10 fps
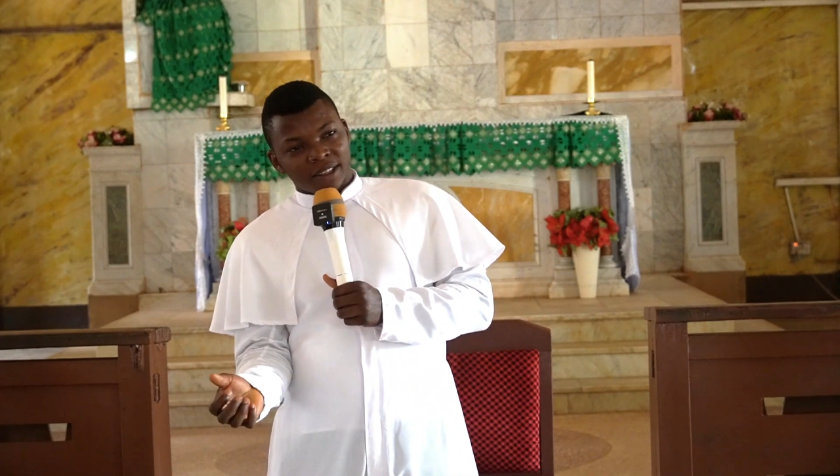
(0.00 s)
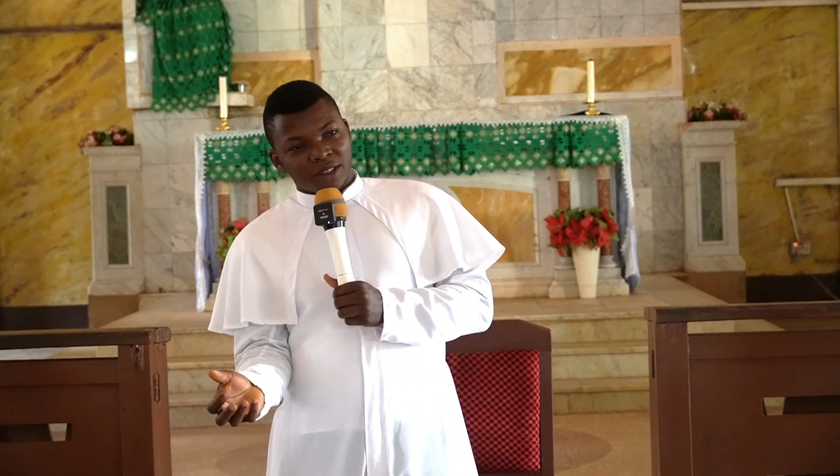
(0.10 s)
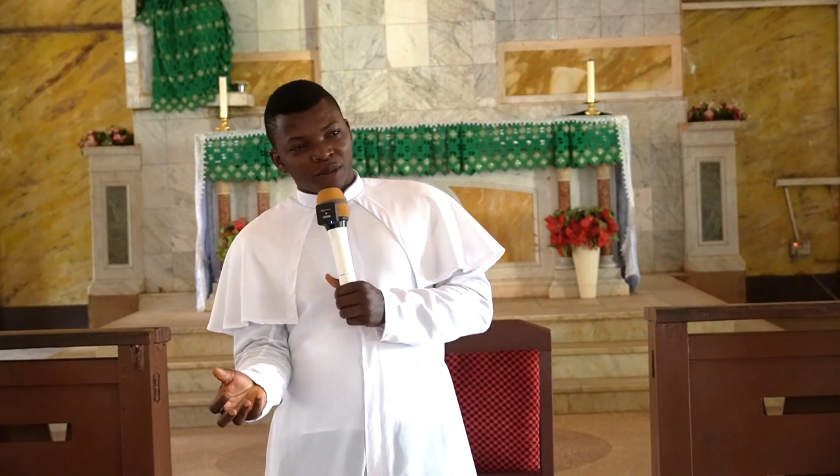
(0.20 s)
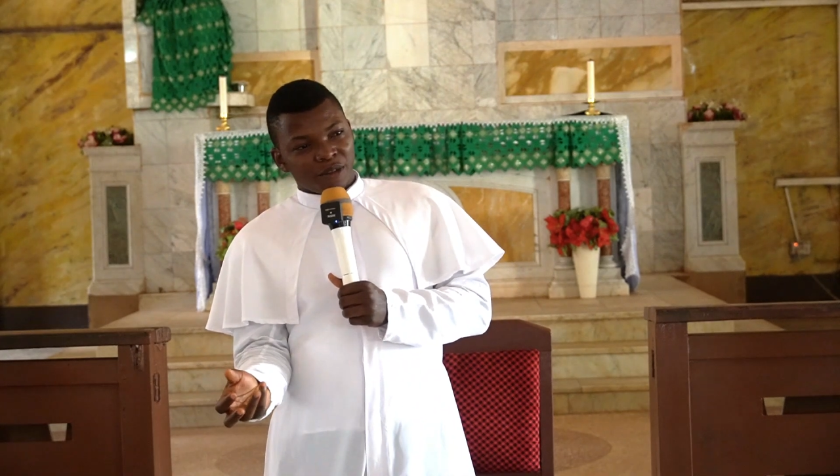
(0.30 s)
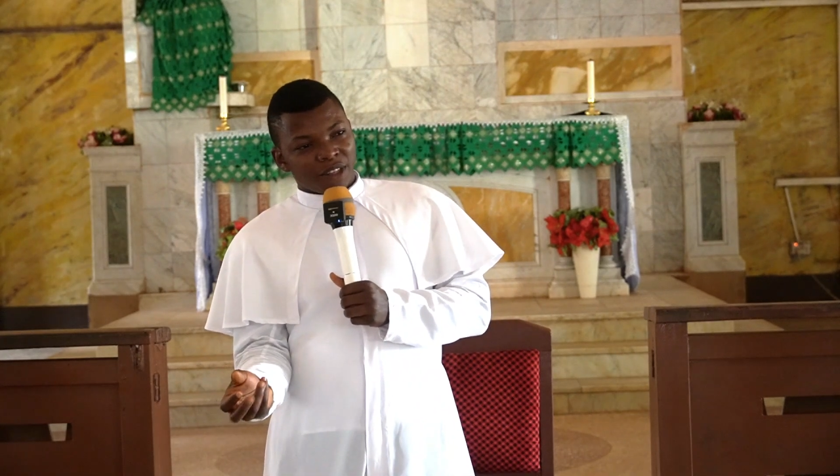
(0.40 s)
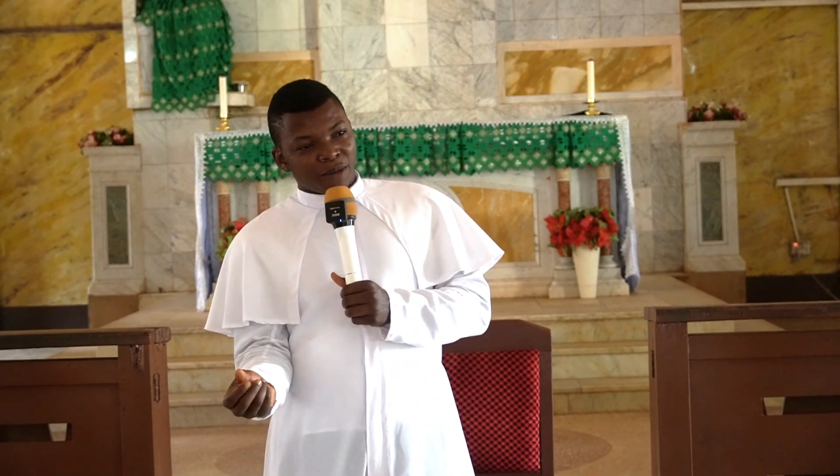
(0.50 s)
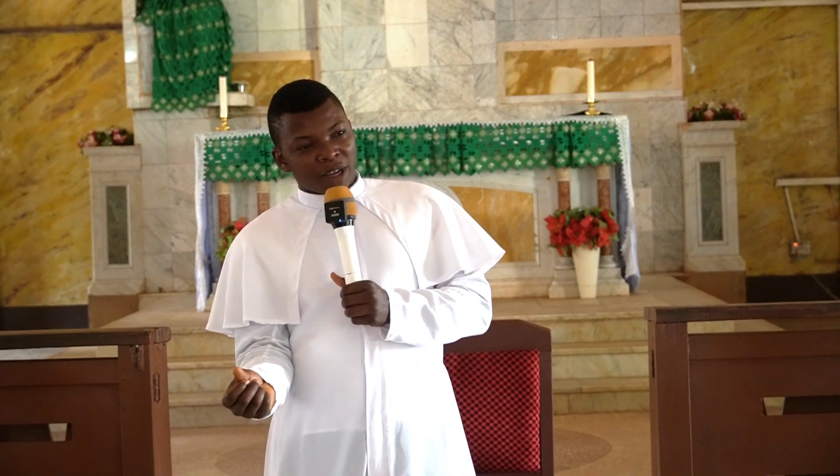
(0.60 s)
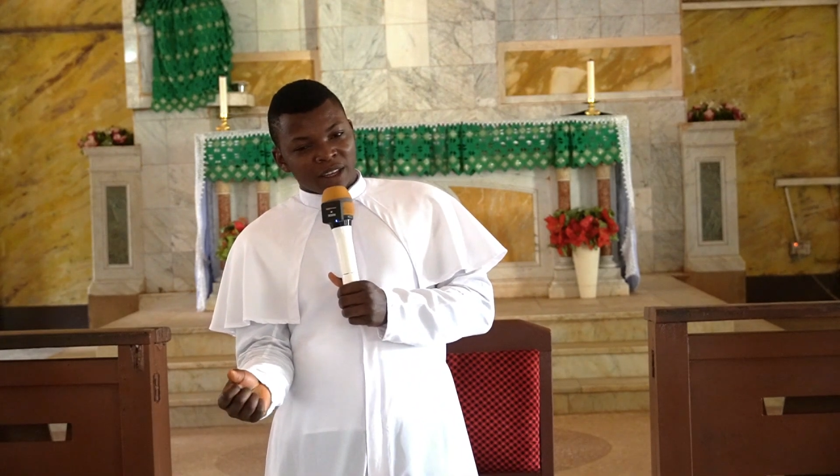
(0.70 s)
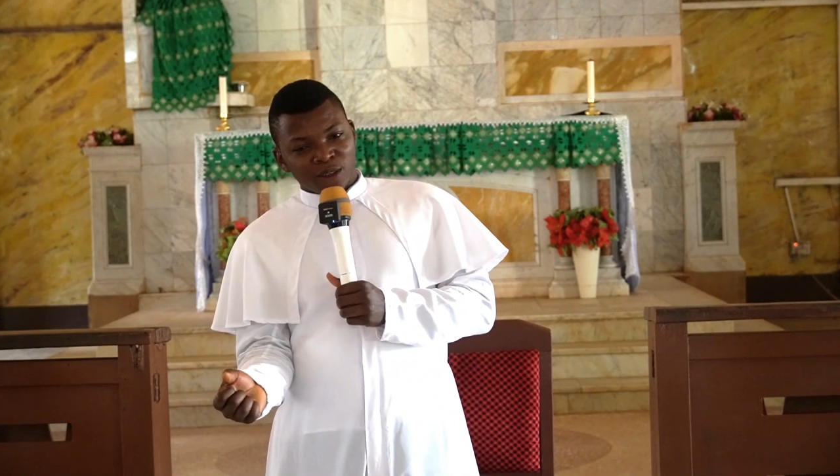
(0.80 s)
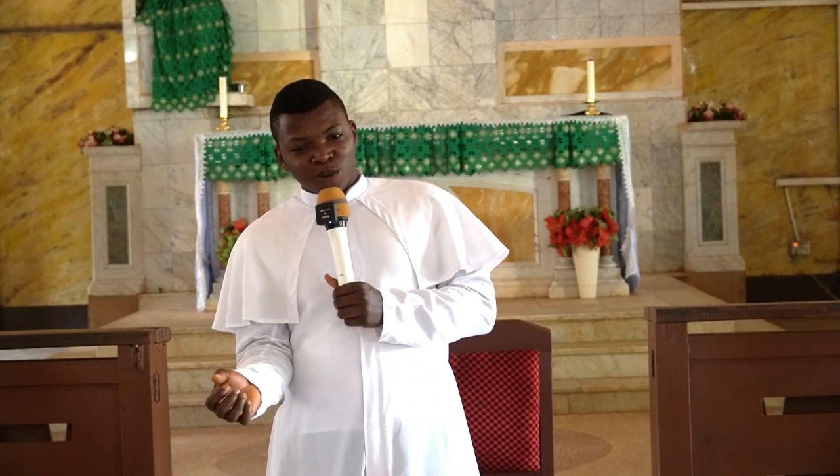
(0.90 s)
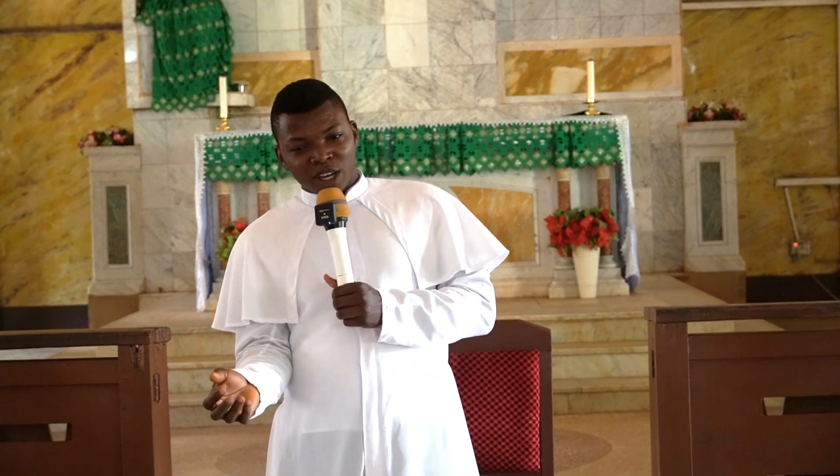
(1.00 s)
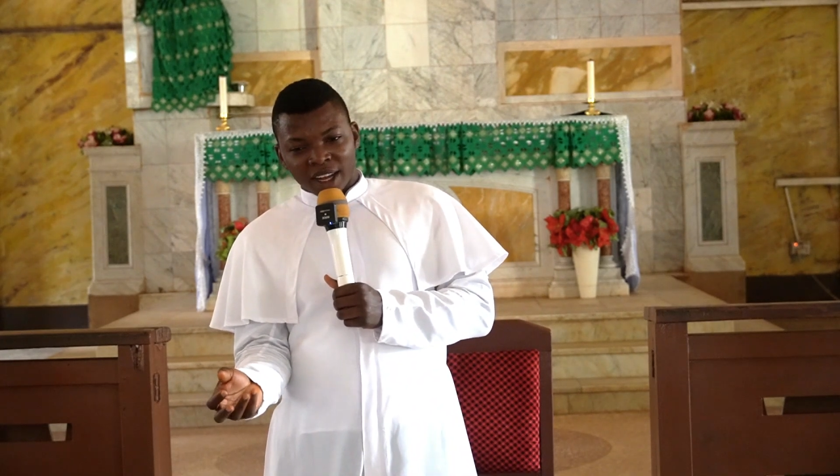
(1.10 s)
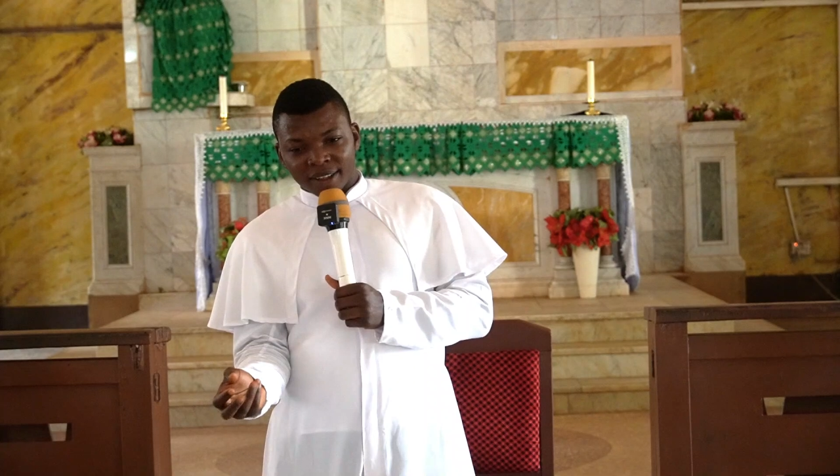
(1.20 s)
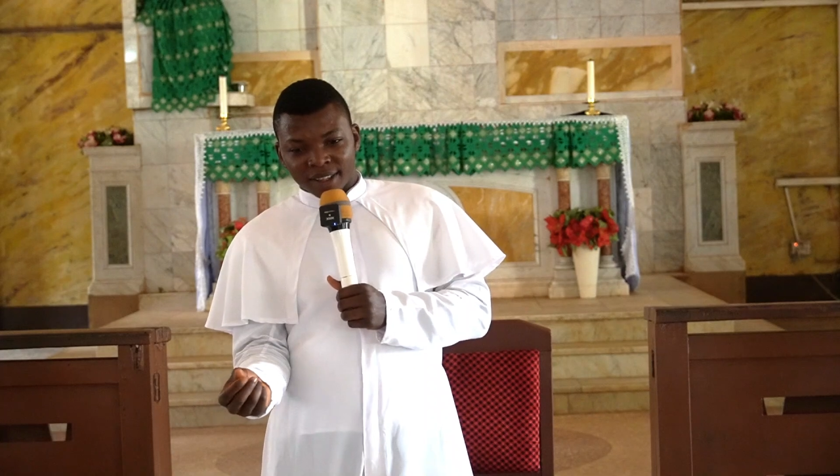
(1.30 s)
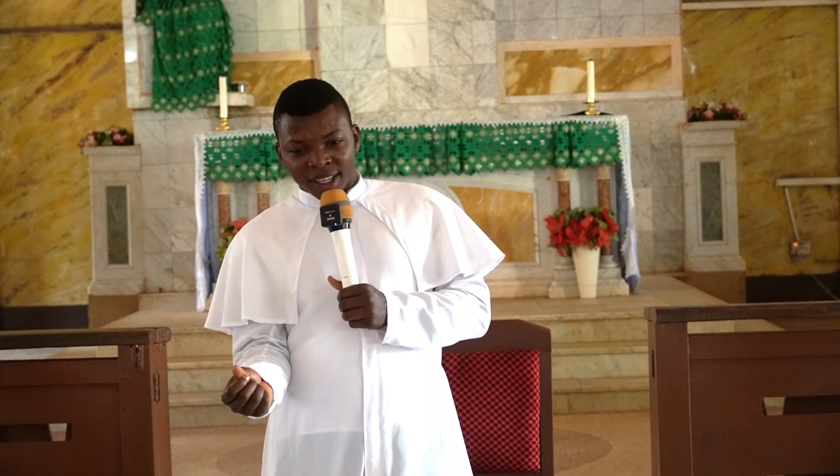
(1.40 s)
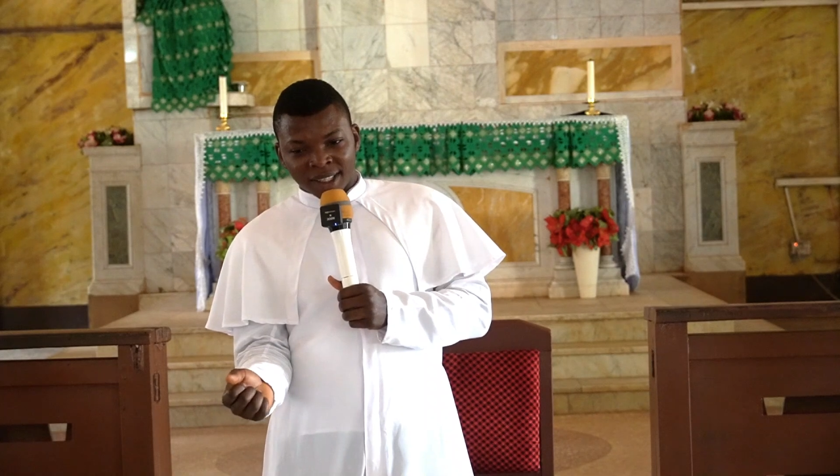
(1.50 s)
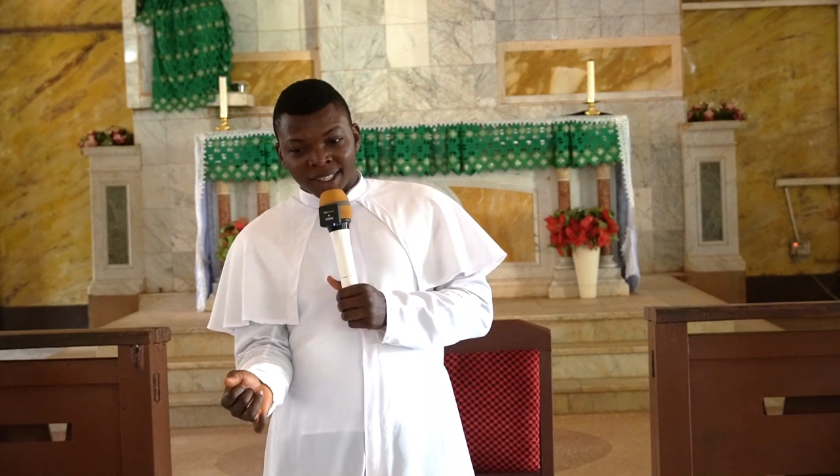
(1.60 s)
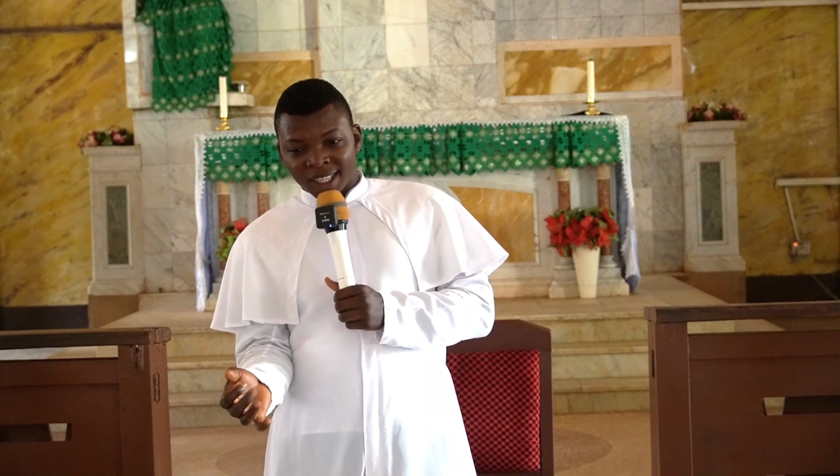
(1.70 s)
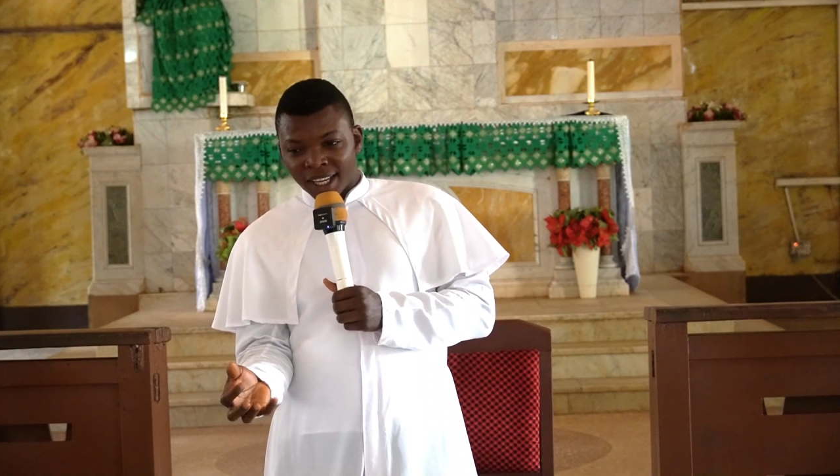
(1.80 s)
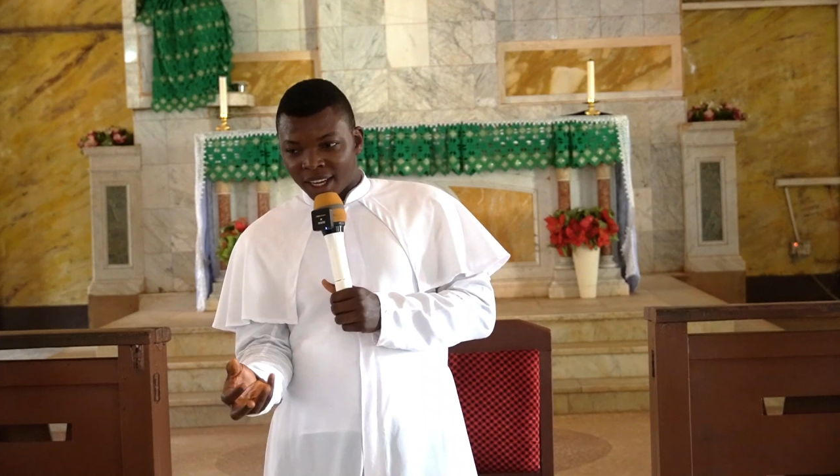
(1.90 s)
Some of them can look at a
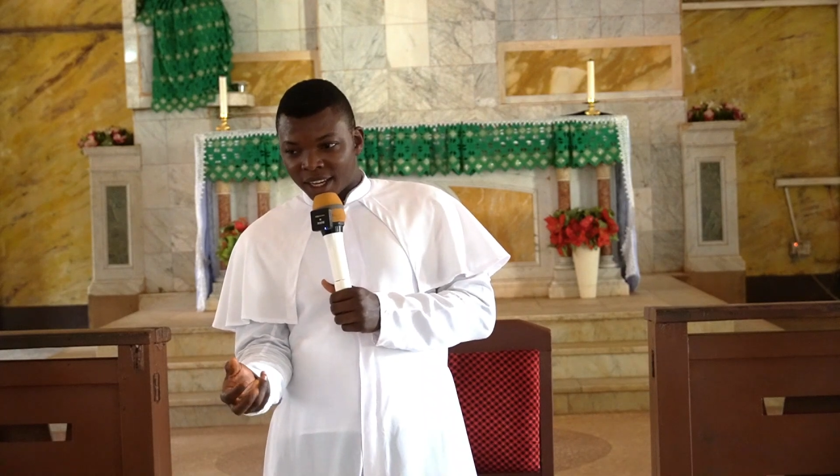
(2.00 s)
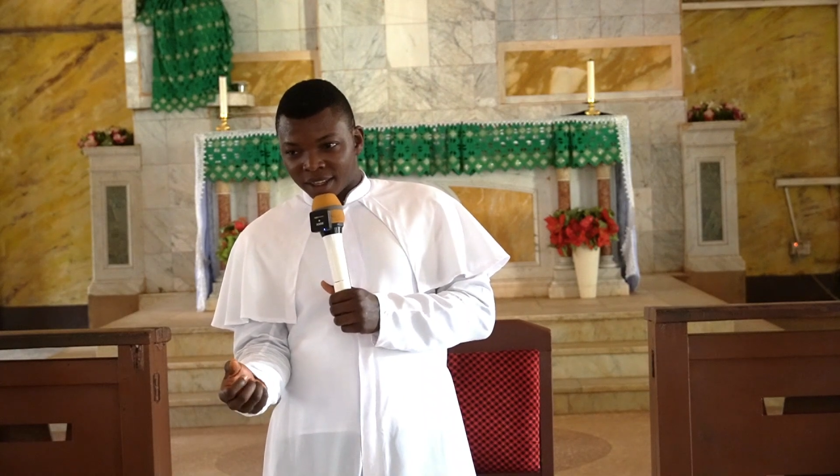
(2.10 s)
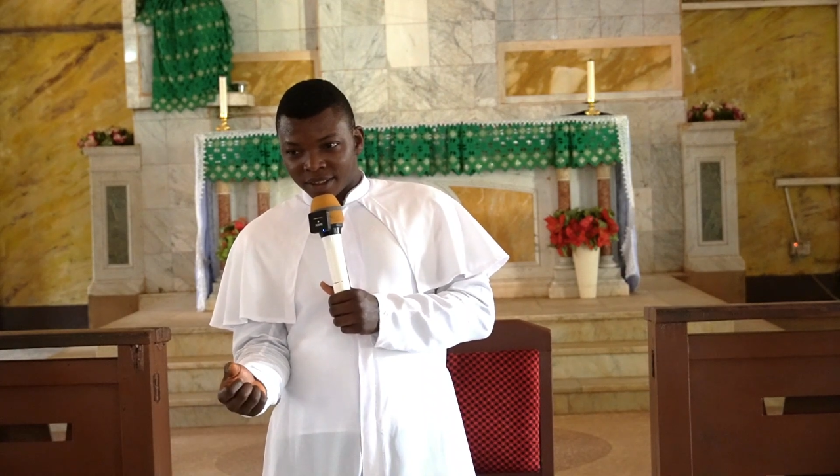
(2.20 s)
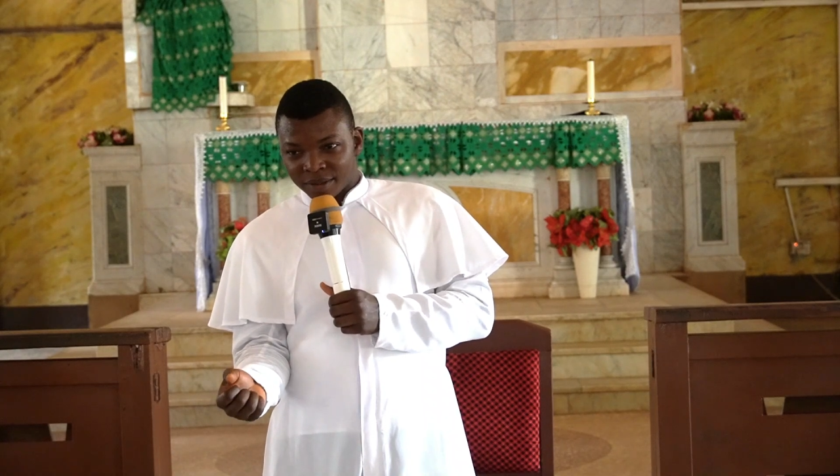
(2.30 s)
snake